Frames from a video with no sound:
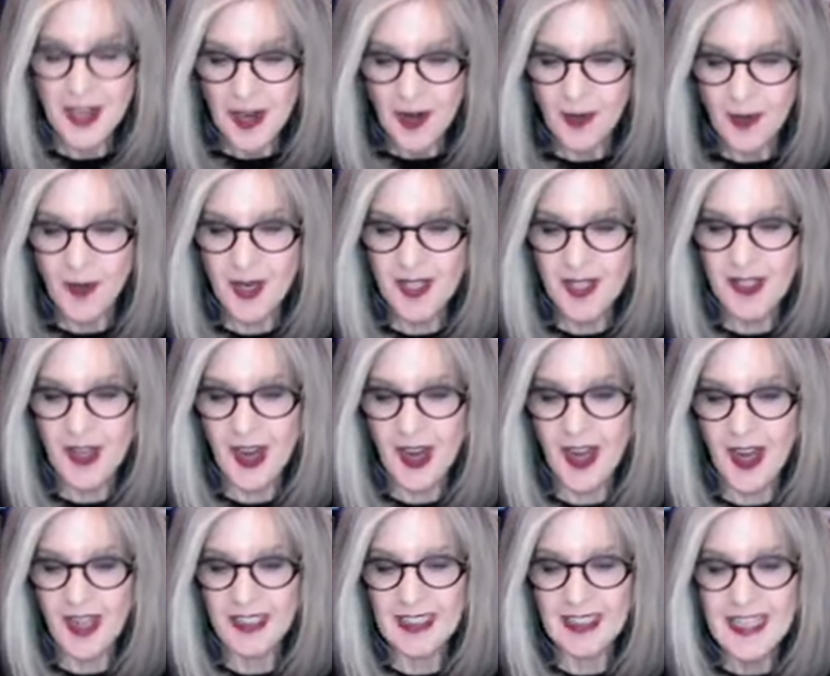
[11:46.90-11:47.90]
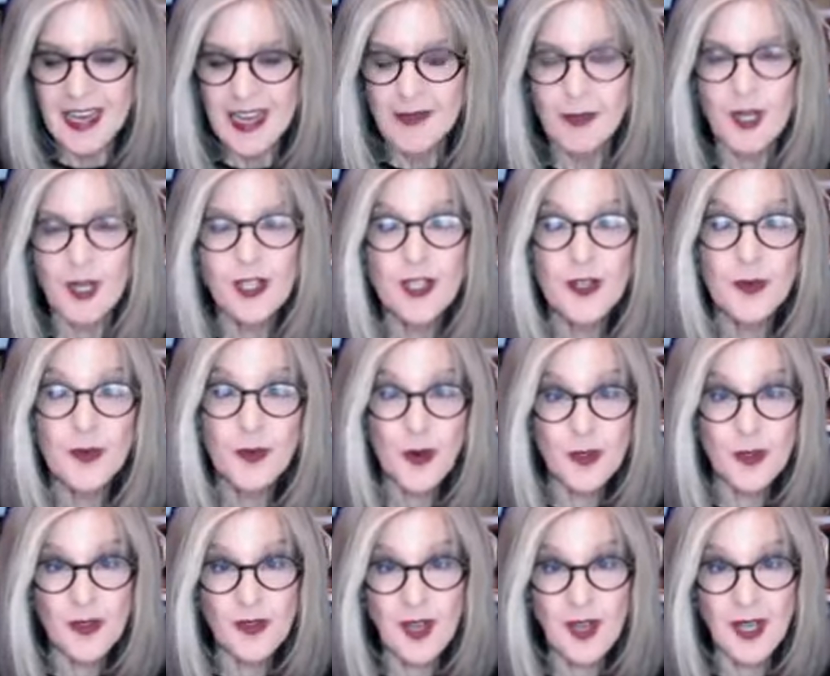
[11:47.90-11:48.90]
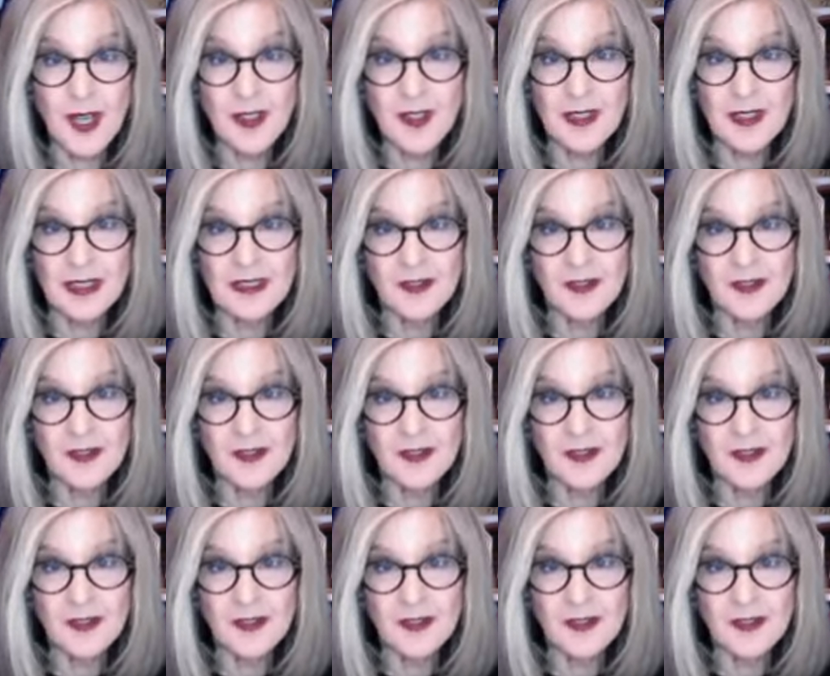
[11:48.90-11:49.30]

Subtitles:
was on. Franklin Roosevelt